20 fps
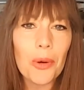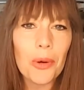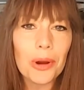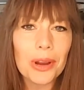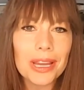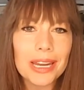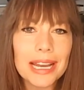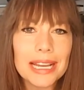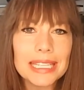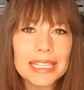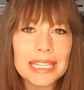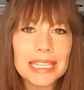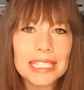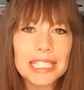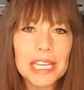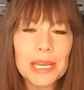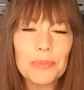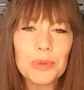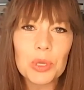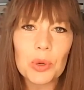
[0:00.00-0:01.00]
organizing
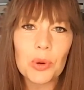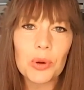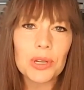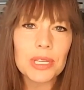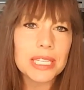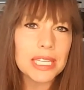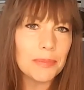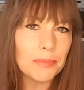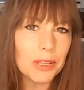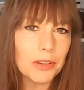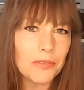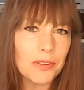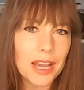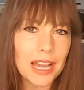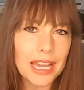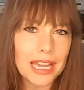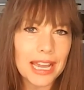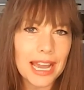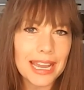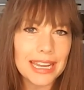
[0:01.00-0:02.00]
tips or
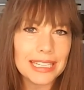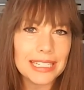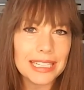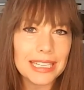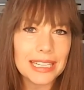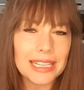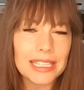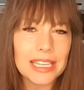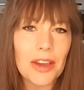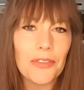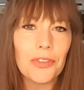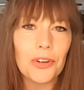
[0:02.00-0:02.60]
simplifying ideas